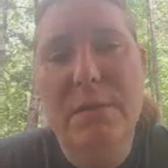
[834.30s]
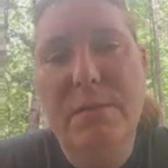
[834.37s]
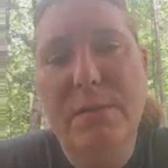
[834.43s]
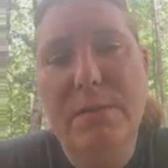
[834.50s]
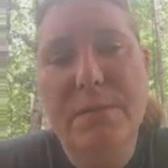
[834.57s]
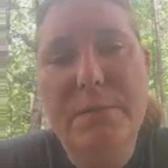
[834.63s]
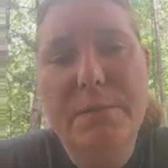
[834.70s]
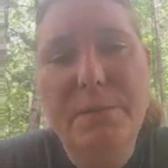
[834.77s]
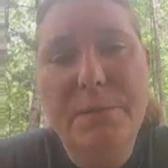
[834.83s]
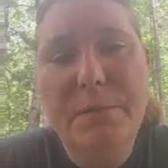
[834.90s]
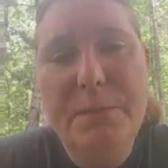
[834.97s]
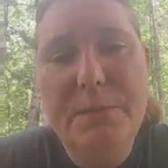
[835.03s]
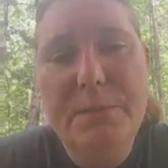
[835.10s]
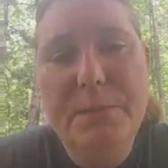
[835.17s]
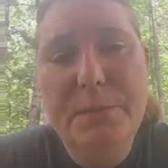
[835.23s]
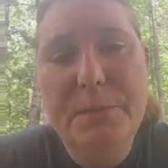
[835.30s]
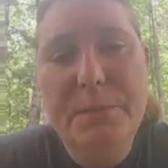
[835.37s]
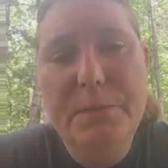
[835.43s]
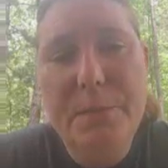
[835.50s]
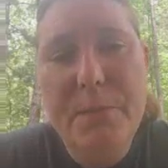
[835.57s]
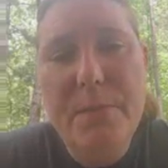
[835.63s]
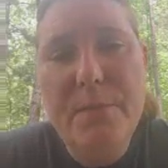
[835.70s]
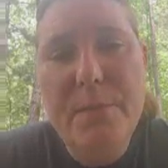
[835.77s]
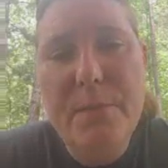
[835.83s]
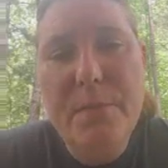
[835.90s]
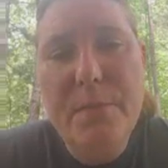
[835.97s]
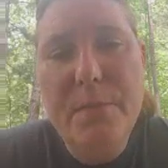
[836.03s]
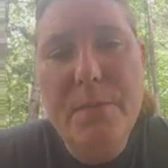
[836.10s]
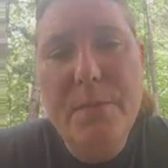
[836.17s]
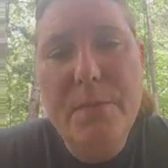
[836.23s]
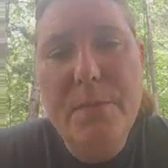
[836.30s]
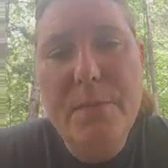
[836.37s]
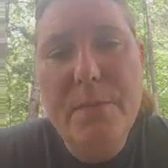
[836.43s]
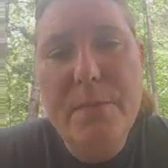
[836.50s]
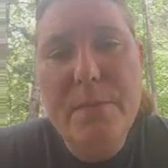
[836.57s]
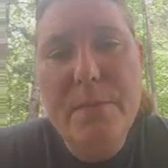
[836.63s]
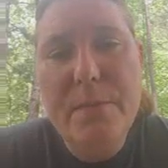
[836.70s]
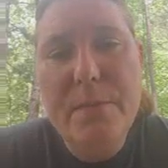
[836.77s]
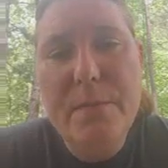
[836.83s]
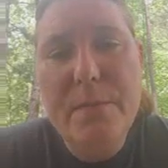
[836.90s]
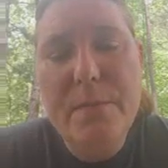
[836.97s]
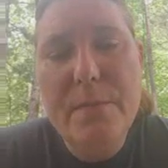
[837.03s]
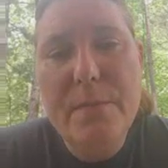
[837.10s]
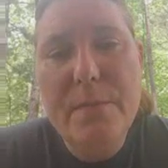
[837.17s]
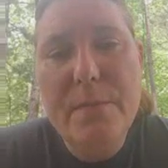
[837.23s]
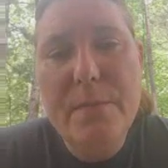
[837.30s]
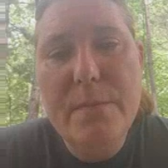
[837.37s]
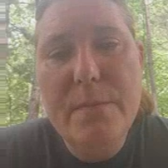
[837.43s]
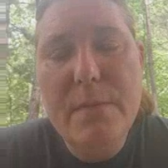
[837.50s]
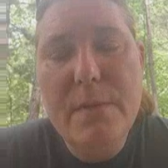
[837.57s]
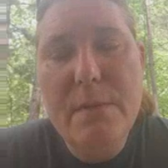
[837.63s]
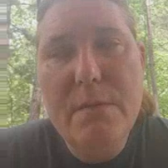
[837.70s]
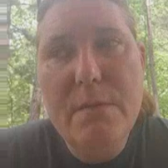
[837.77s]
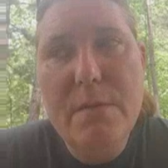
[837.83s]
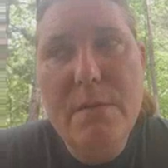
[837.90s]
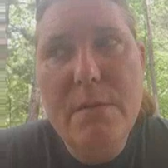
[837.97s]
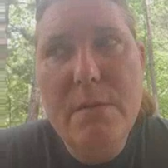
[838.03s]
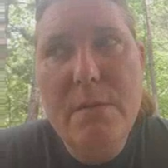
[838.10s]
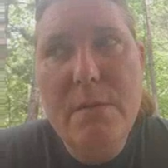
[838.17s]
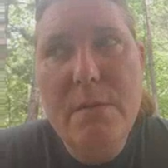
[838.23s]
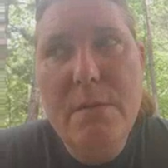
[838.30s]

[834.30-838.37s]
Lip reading: No one is speaking in this clip.